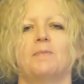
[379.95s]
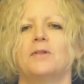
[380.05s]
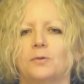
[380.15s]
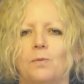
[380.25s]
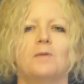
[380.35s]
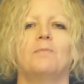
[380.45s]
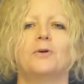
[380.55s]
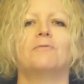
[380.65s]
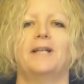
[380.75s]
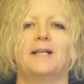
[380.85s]
But there's one
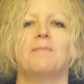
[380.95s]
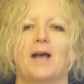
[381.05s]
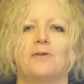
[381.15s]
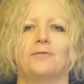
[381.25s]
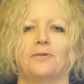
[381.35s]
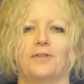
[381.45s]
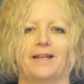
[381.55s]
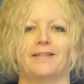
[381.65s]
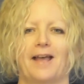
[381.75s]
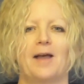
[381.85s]
more really powerful
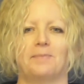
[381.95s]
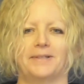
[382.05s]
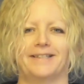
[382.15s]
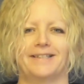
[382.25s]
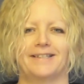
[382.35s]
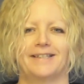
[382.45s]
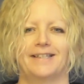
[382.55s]
thing that happens.